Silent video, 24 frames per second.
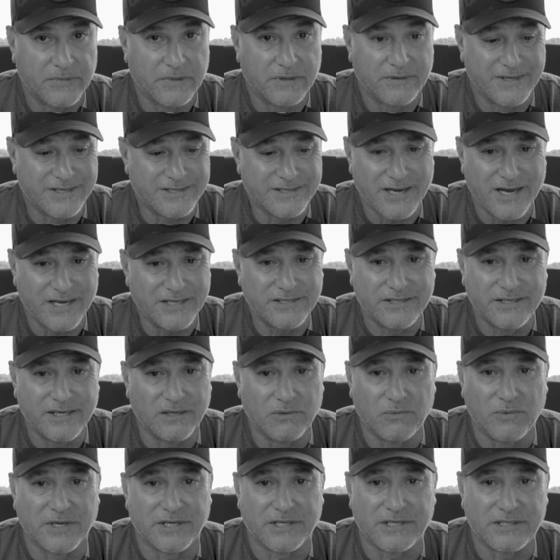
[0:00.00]
These guys
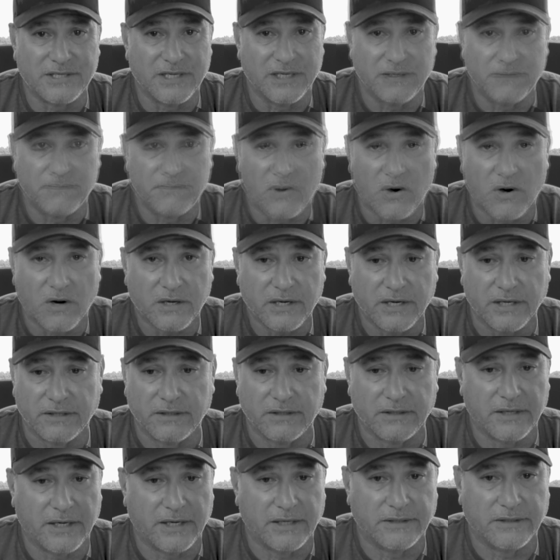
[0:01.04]
didn't want to sit and park
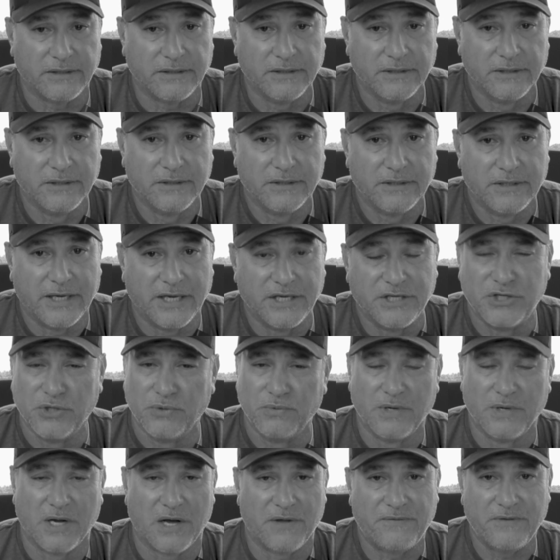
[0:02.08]
and do
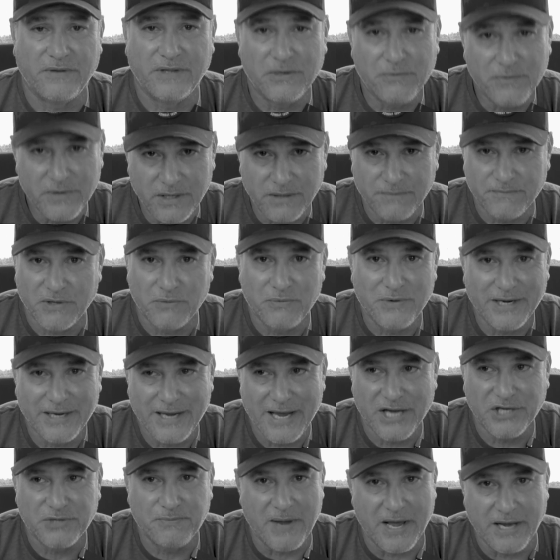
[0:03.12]
nothing. They want to
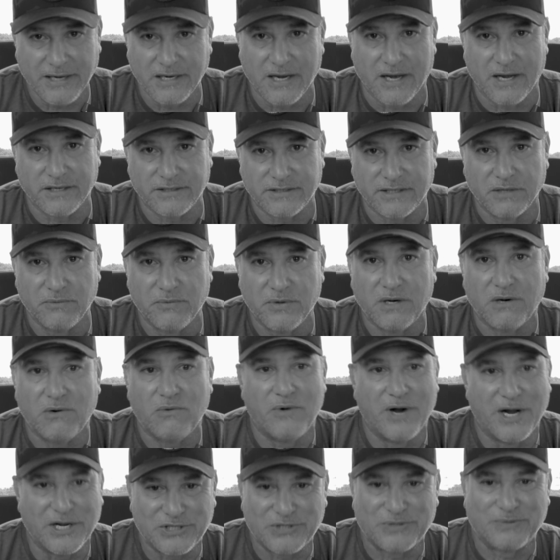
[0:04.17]
catch bad guys. They want to
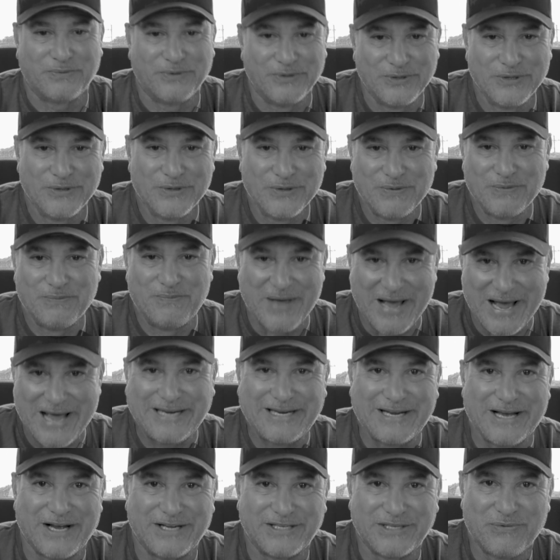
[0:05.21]
arrest bad
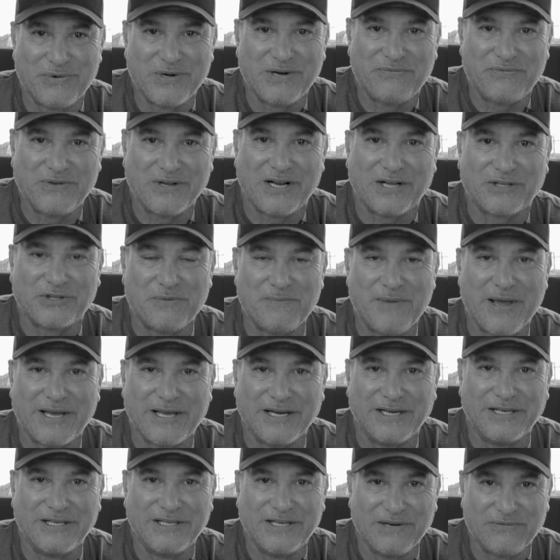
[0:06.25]
guys. They want to feel like they're making
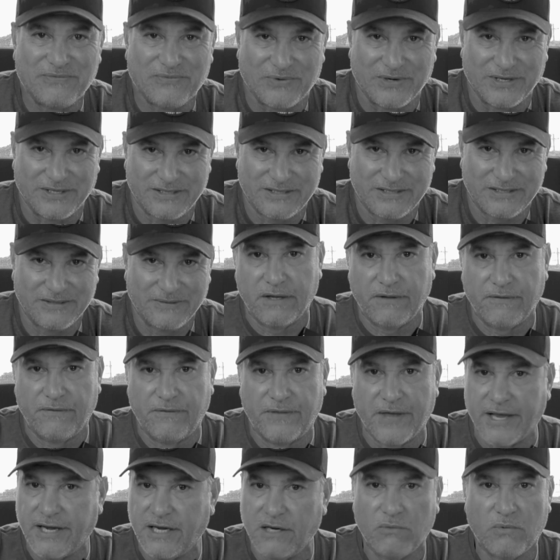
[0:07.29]
a difference.
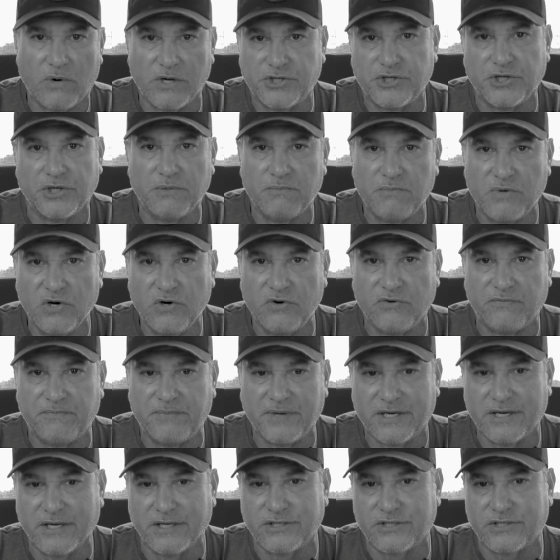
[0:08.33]
They didn't want you to move,
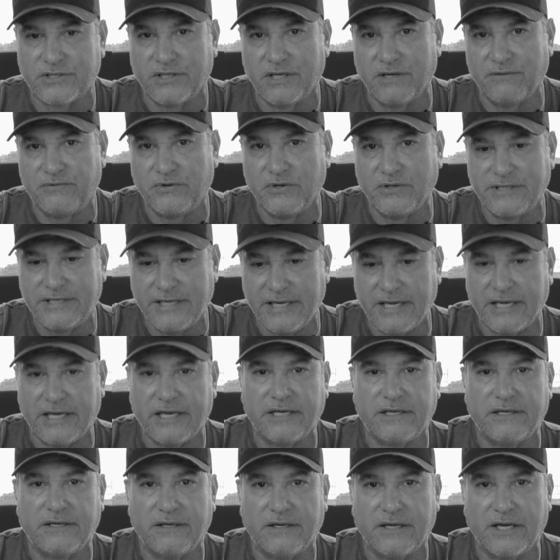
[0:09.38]
because if you
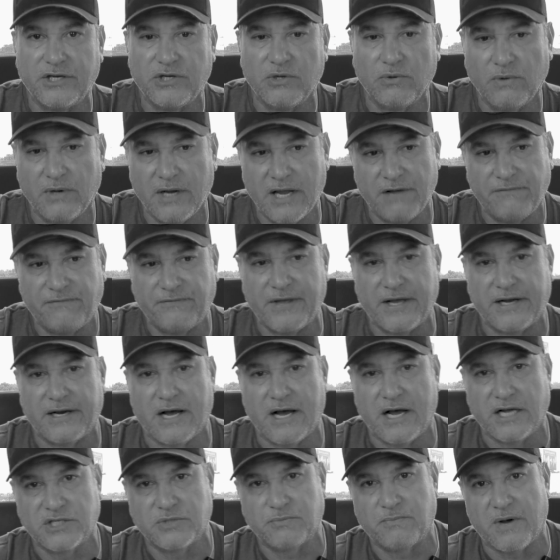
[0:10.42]
did and you left that
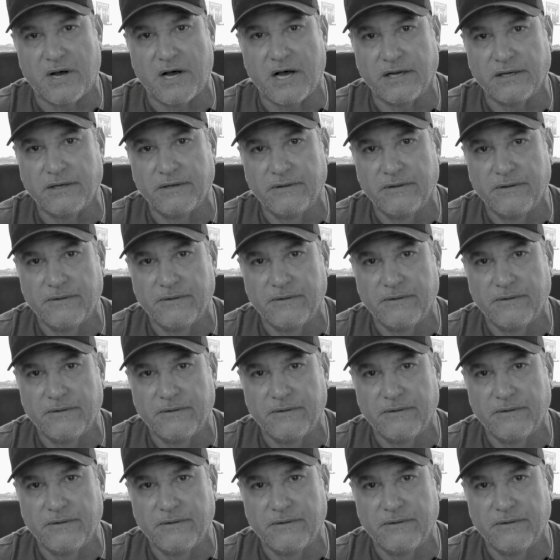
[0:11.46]
hotspot,